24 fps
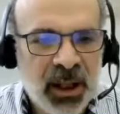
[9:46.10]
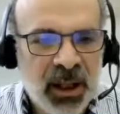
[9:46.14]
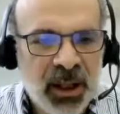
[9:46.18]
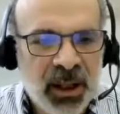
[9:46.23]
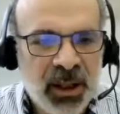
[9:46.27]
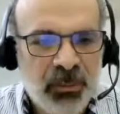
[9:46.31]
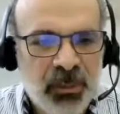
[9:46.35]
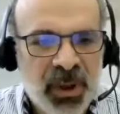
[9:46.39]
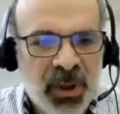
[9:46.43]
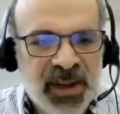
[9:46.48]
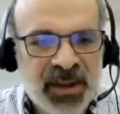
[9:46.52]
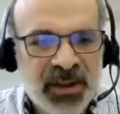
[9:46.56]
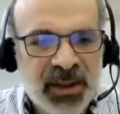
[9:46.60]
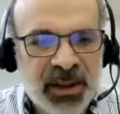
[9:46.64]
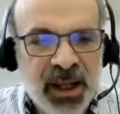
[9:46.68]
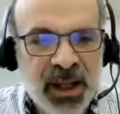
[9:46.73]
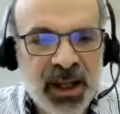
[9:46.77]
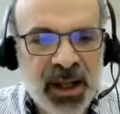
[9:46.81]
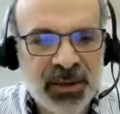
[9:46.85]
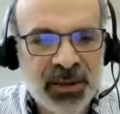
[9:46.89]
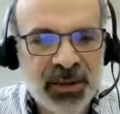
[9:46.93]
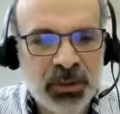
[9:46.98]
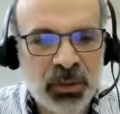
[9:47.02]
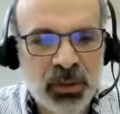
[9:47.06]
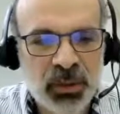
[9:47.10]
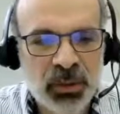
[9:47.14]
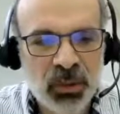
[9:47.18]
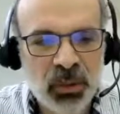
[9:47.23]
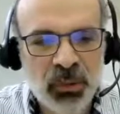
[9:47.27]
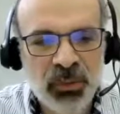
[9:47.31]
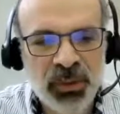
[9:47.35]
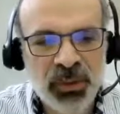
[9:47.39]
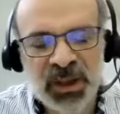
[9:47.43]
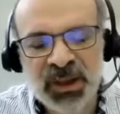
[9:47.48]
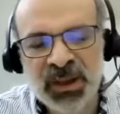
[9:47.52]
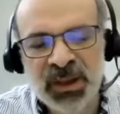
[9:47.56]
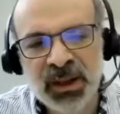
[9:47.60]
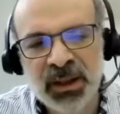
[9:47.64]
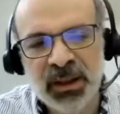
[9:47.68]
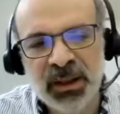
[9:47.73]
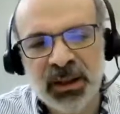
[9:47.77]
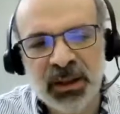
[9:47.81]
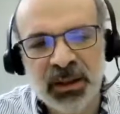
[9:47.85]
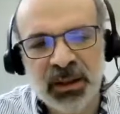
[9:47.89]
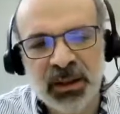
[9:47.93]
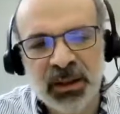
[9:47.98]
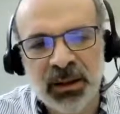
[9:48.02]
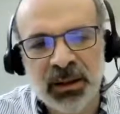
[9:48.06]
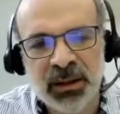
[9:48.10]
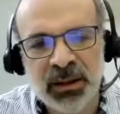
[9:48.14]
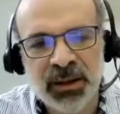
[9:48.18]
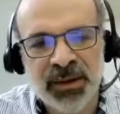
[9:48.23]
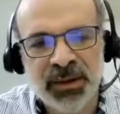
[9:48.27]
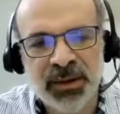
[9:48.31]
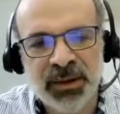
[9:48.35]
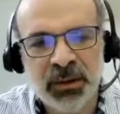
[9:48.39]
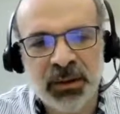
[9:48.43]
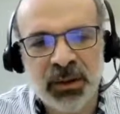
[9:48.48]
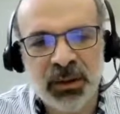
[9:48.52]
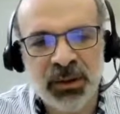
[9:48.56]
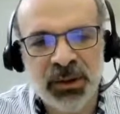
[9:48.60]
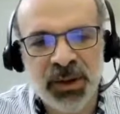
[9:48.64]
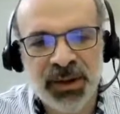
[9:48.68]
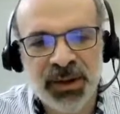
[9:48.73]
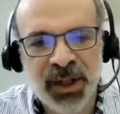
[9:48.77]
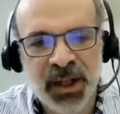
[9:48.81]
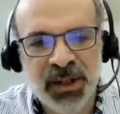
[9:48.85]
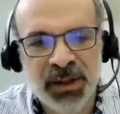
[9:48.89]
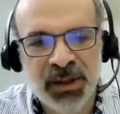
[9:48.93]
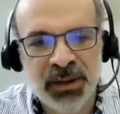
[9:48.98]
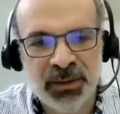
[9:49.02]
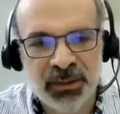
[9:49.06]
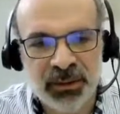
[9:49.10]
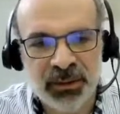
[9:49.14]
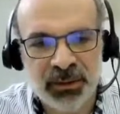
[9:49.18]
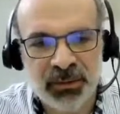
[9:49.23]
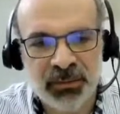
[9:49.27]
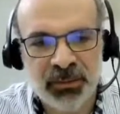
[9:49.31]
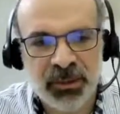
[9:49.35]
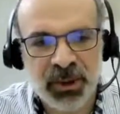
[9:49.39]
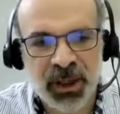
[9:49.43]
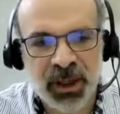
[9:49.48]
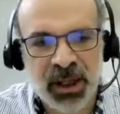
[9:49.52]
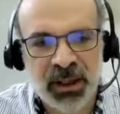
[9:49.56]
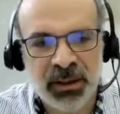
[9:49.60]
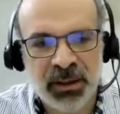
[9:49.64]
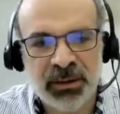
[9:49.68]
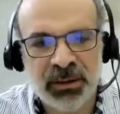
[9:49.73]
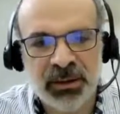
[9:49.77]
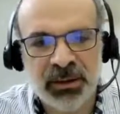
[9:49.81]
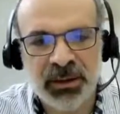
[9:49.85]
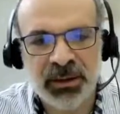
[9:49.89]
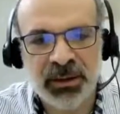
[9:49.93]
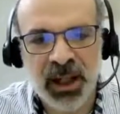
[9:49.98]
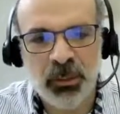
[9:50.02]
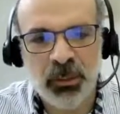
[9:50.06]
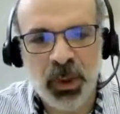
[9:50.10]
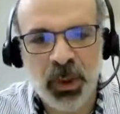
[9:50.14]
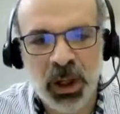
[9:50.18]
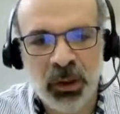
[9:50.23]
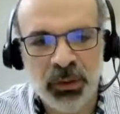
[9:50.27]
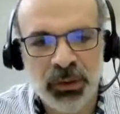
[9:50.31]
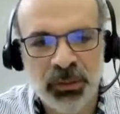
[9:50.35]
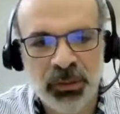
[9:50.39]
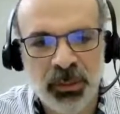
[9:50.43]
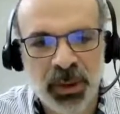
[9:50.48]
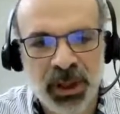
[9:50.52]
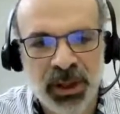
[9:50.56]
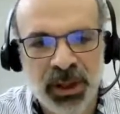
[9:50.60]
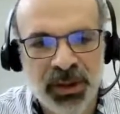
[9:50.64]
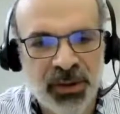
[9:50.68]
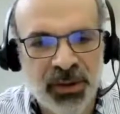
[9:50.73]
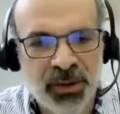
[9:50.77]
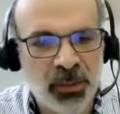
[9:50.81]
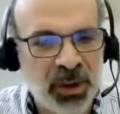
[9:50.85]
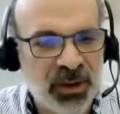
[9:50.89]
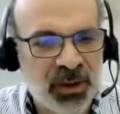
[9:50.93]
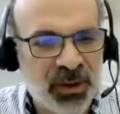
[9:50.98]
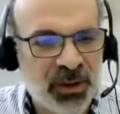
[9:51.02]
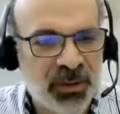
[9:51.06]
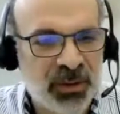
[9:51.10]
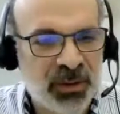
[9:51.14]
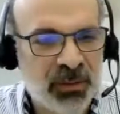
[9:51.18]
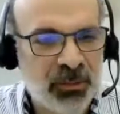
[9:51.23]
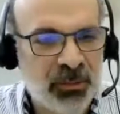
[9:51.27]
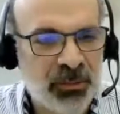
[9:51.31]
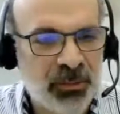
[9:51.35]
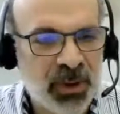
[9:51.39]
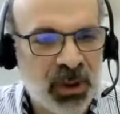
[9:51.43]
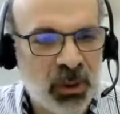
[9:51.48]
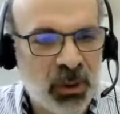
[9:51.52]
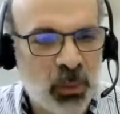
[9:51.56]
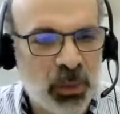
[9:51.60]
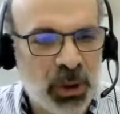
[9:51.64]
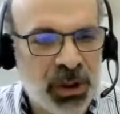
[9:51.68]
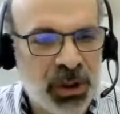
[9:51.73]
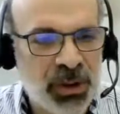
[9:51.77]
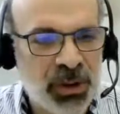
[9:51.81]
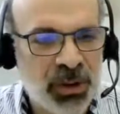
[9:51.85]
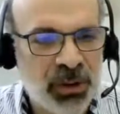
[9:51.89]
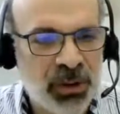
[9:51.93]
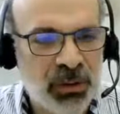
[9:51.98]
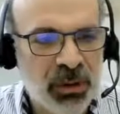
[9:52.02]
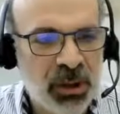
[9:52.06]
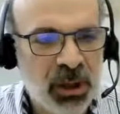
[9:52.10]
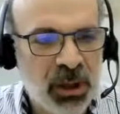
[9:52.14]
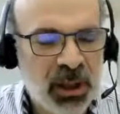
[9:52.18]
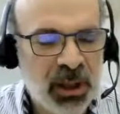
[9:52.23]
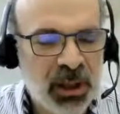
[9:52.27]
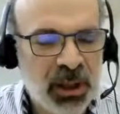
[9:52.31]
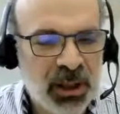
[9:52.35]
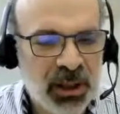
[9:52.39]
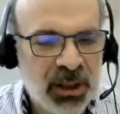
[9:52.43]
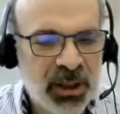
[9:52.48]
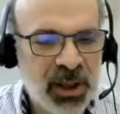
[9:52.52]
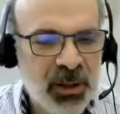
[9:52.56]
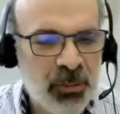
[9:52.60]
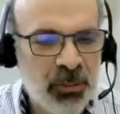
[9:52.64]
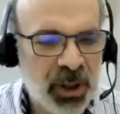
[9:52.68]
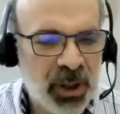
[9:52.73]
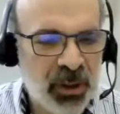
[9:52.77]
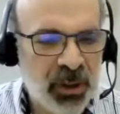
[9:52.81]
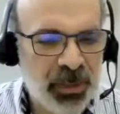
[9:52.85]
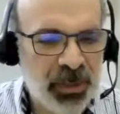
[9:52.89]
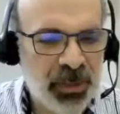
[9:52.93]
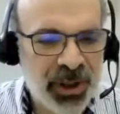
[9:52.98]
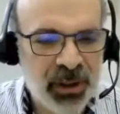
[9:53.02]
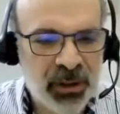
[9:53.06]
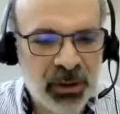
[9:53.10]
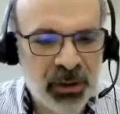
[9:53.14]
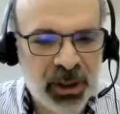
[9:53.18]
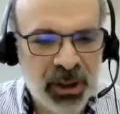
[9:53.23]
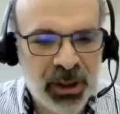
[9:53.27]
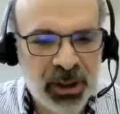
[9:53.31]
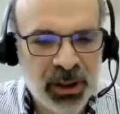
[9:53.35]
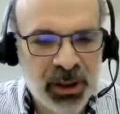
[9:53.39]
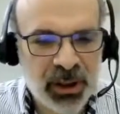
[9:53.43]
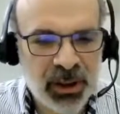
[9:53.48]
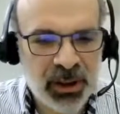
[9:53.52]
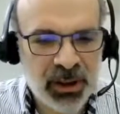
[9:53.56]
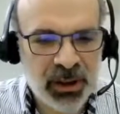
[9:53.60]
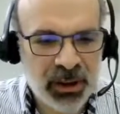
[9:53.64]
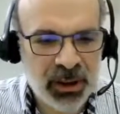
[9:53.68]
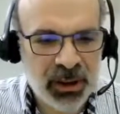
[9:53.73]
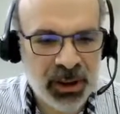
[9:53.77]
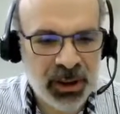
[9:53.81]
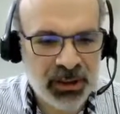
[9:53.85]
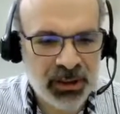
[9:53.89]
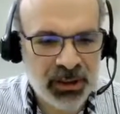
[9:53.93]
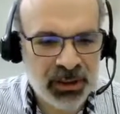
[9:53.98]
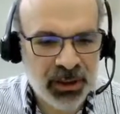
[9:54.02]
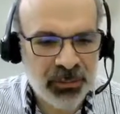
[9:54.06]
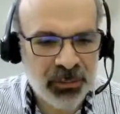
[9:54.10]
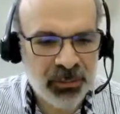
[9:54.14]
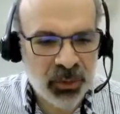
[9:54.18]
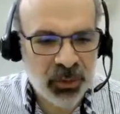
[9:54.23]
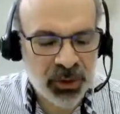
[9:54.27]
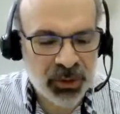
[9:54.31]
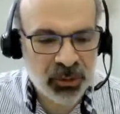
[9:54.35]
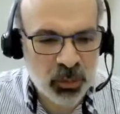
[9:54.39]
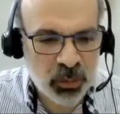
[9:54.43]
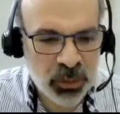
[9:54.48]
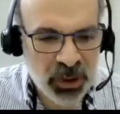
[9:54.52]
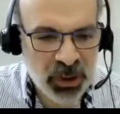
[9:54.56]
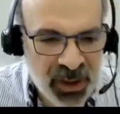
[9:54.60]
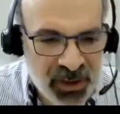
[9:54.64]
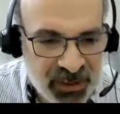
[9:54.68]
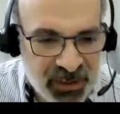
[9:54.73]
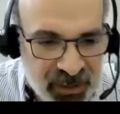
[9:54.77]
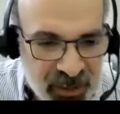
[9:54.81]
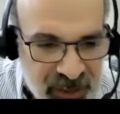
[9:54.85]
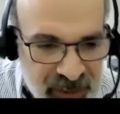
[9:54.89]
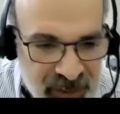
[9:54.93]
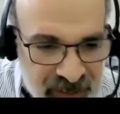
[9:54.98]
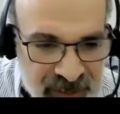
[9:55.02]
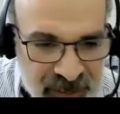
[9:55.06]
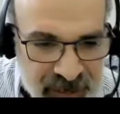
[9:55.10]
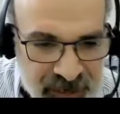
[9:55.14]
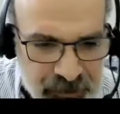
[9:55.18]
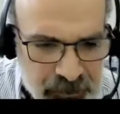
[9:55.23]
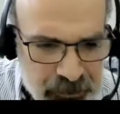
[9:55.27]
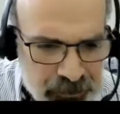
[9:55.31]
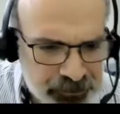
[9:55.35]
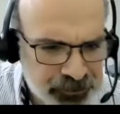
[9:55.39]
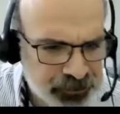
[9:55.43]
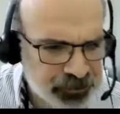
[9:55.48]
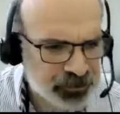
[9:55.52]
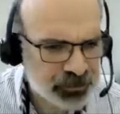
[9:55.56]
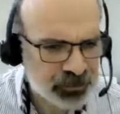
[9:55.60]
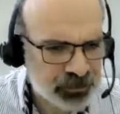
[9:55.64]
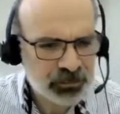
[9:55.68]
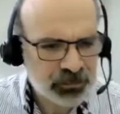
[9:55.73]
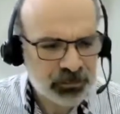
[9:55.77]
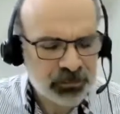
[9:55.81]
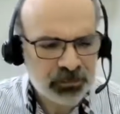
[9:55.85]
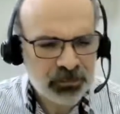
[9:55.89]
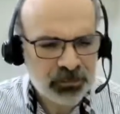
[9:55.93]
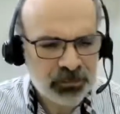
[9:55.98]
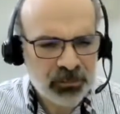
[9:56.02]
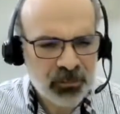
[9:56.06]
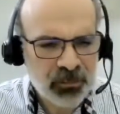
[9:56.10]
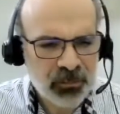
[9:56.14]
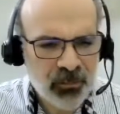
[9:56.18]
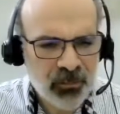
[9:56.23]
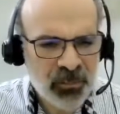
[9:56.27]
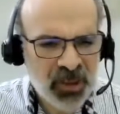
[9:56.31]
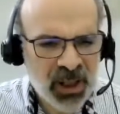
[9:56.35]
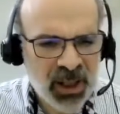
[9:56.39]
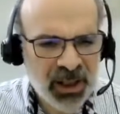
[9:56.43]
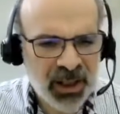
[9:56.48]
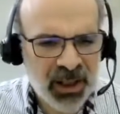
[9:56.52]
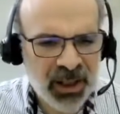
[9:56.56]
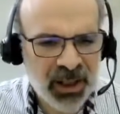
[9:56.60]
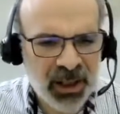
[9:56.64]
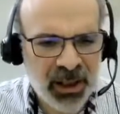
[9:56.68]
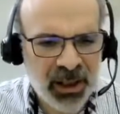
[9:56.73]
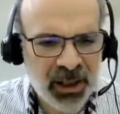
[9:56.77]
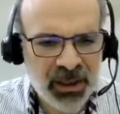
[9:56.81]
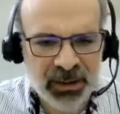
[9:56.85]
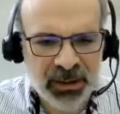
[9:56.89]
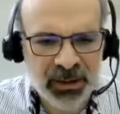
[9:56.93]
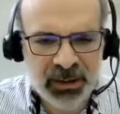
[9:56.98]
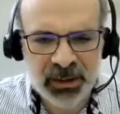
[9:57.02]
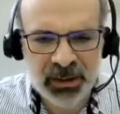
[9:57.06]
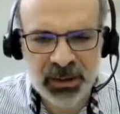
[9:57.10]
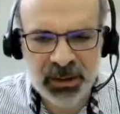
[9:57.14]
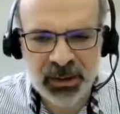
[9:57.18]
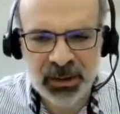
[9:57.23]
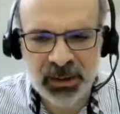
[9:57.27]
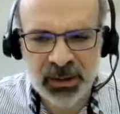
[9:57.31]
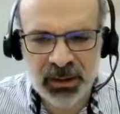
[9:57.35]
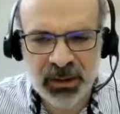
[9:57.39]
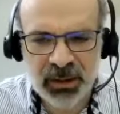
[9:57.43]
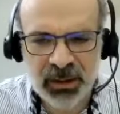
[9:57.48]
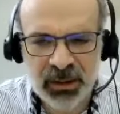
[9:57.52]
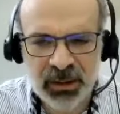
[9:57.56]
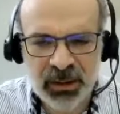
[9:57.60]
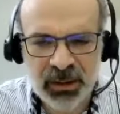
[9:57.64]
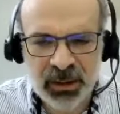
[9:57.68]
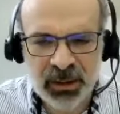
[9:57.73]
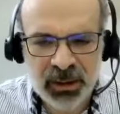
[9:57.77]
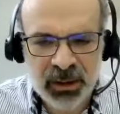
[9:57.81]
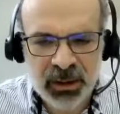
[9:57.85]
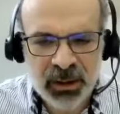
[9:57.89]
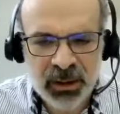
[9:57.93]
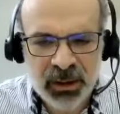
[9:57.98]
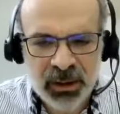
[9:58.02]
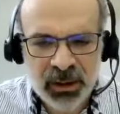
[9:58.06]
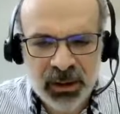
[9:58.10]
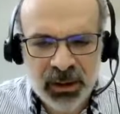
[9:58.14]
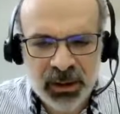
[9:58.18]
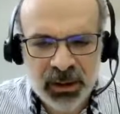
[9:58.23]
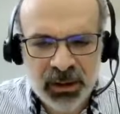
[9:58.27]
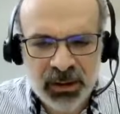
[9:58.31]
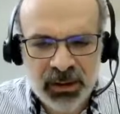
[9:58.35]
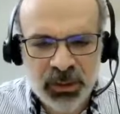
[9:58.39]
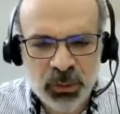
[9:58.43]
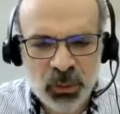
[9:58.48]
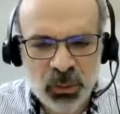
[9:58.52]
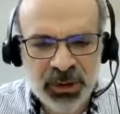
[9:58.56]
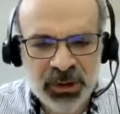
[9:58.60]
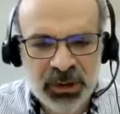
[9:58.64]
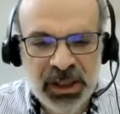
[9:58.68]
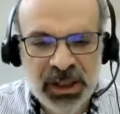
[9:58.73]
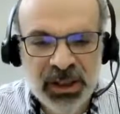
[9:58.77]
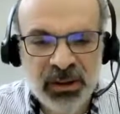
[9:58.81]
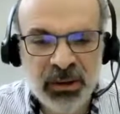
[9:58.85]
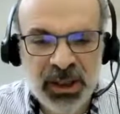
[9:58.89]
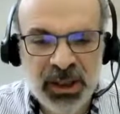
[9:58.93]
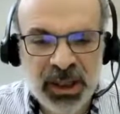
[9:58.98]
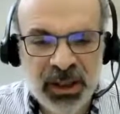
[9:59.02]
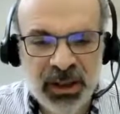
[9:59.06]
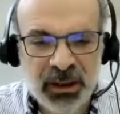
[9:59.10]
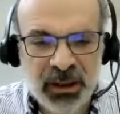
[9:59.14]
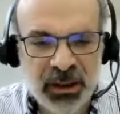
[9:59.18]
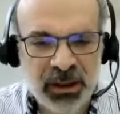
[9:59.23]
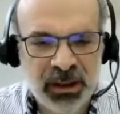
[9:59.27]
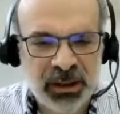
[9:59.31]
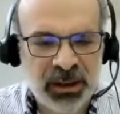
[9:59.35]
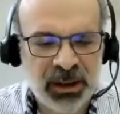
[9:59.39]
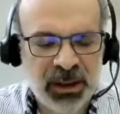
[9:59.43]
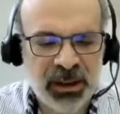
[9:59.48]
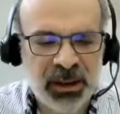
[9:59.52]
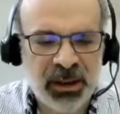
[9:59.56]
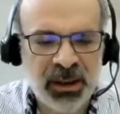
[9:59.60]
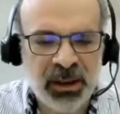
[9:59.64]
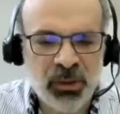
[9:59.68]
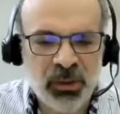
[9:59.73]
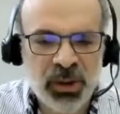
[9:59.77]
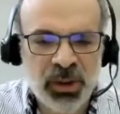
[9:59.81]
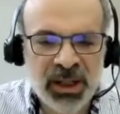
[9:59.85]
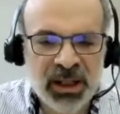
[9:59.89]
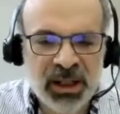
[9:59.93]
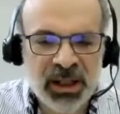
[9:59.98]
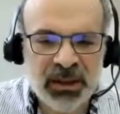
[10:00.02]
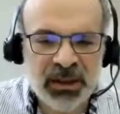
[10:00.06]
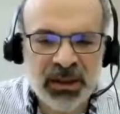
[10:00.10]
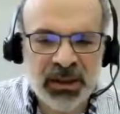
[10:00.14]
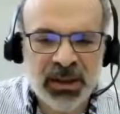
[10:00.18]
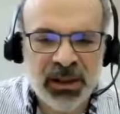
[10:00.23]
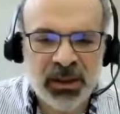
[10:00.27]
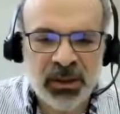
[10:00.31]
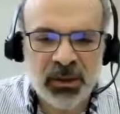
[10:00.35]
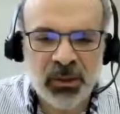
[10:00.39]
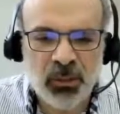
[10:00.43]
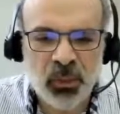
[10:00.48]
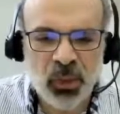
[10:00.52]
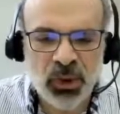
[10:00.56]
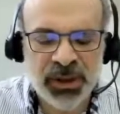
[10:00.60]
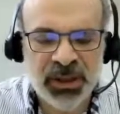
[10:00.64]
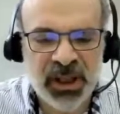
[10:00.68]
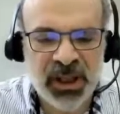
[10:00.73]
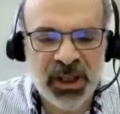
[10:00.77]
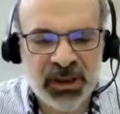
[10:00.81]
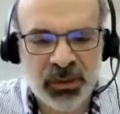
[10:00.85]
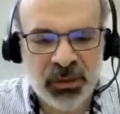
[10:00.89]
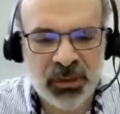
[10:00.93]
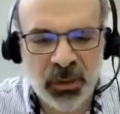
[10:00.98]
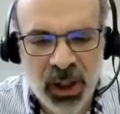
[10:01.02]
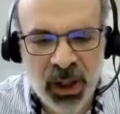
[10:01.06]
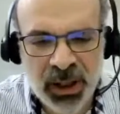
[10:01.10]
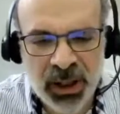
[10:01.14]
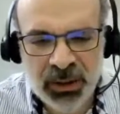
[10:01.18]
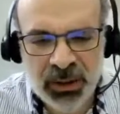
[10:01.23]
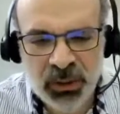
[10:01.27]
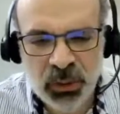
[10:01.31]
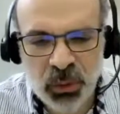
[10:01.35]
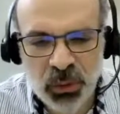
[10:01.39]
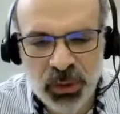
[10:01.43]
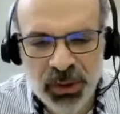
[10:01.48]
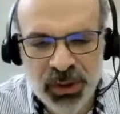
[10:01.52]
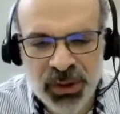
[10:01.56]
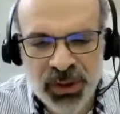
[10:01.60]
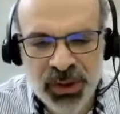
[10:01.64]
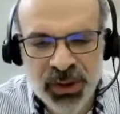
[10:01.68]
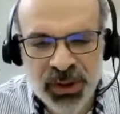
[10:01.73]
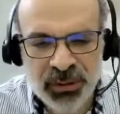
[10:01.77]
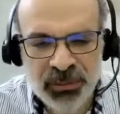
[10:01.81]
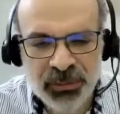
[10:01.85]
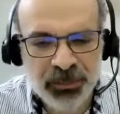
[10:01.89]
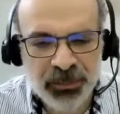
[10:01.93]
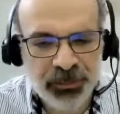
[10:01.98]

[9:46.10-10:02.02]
basically has to do with synchronization and timeout management, which keep appearing in different places. And it's not really clear what they're trying to achieve,